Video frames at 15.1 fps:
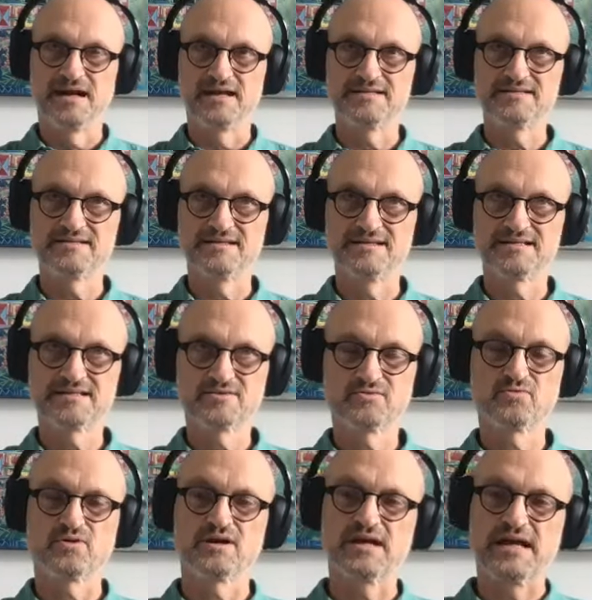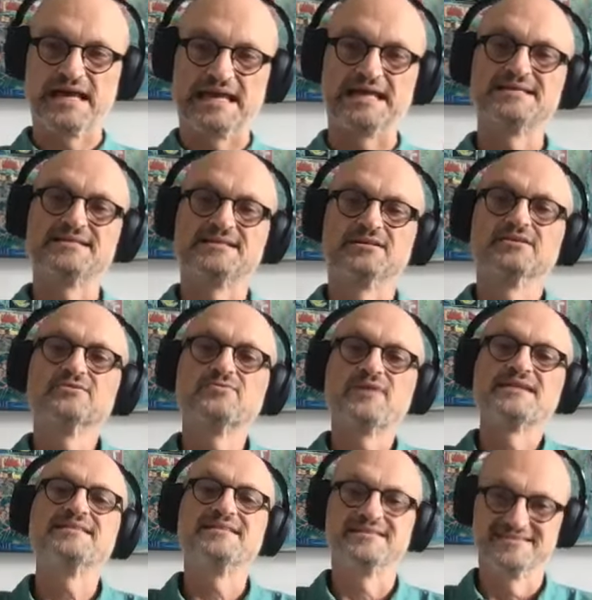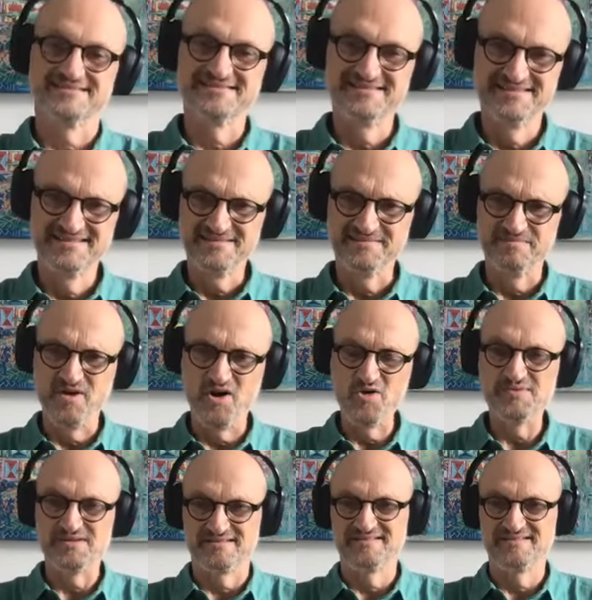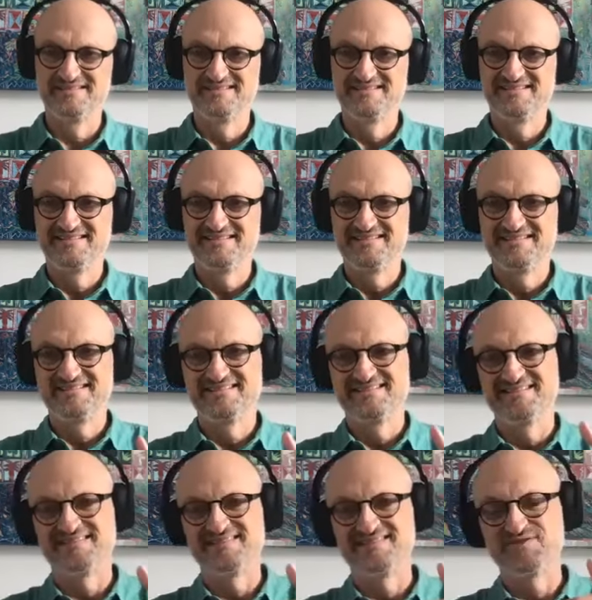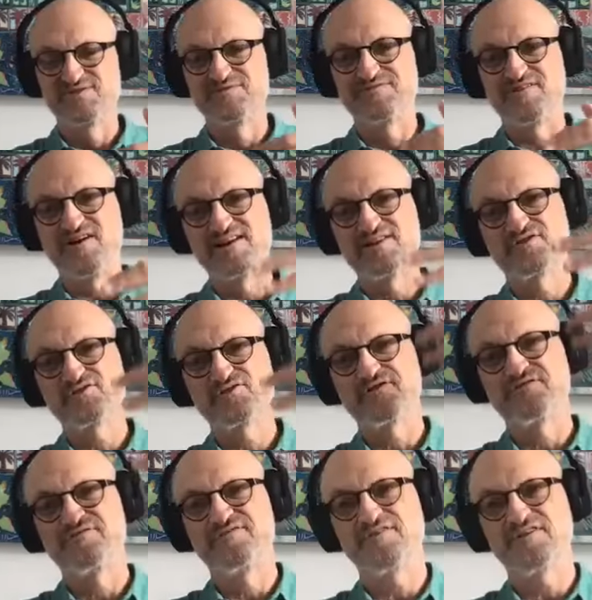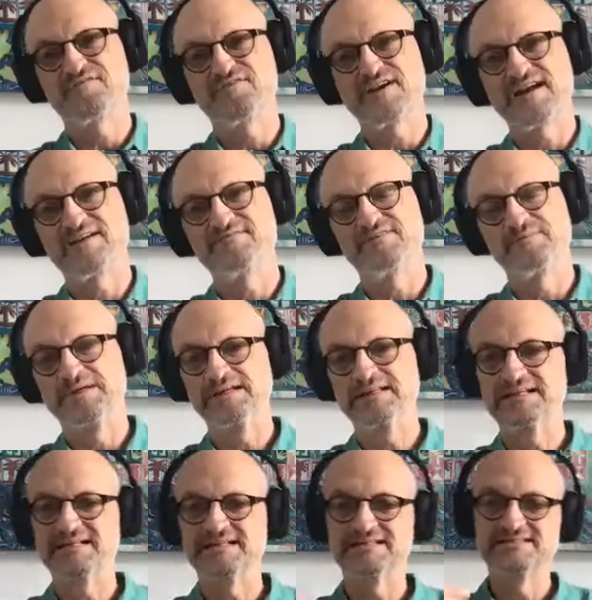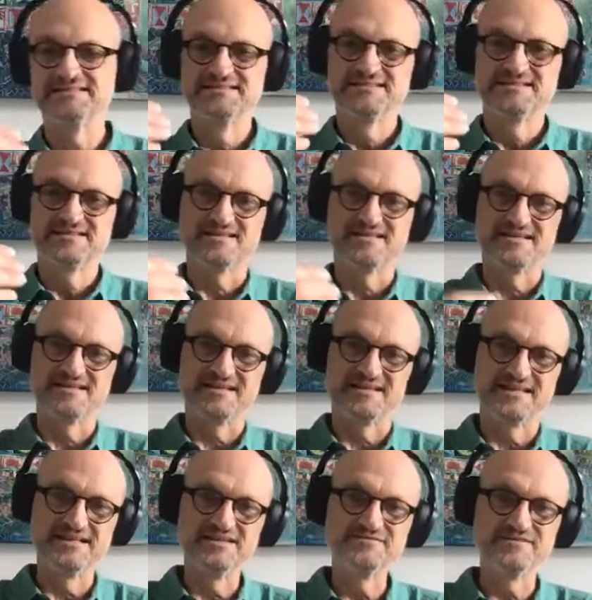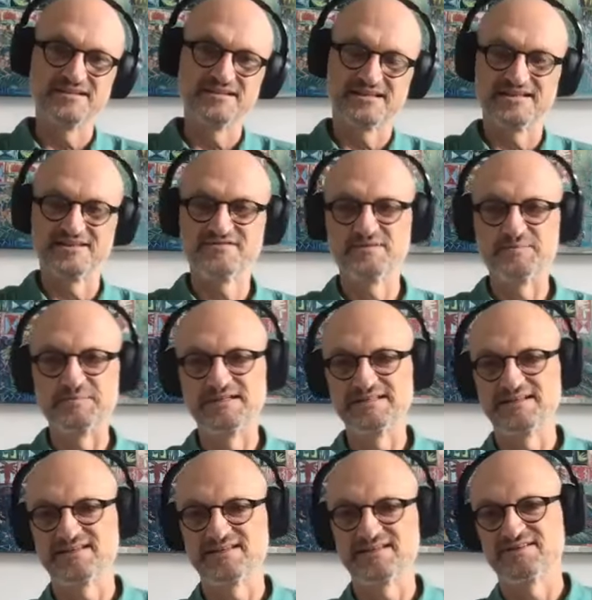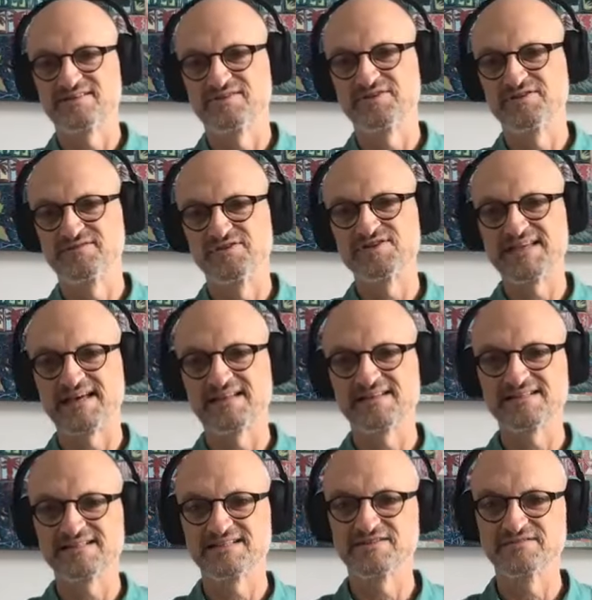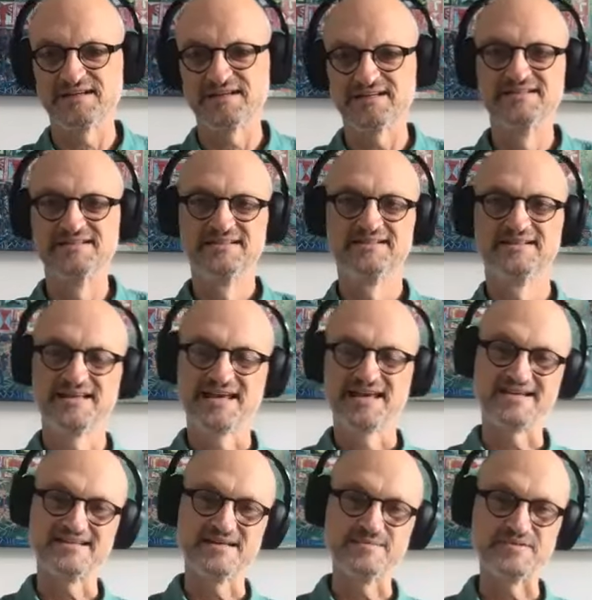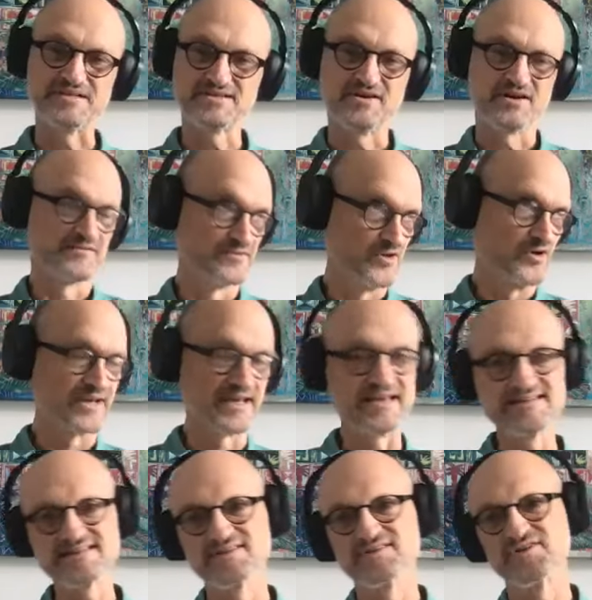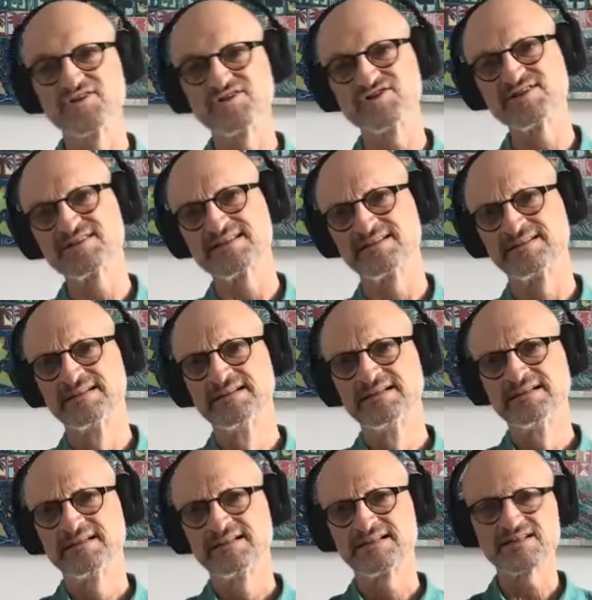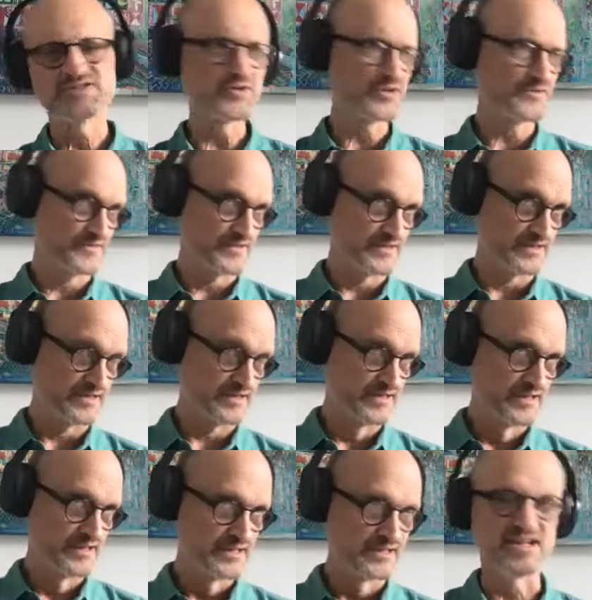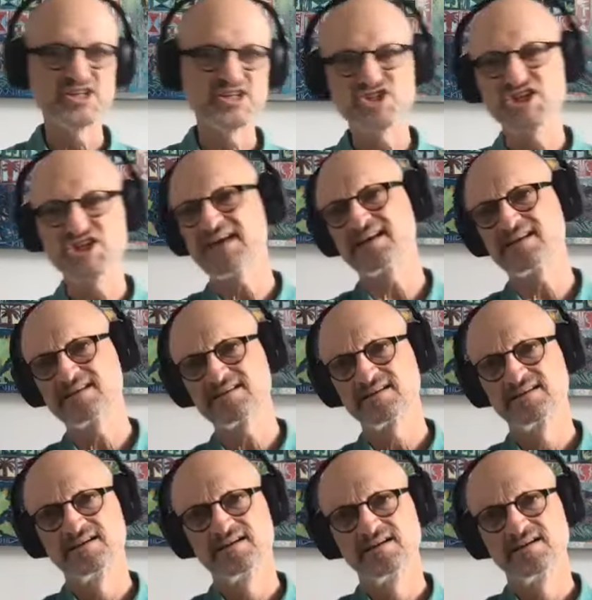it's this exhilarating moment to find through the very, very unfamiliar, the infinitely familiar, the universality of our, our deepest kind of longings and urges and the sort of the, the shared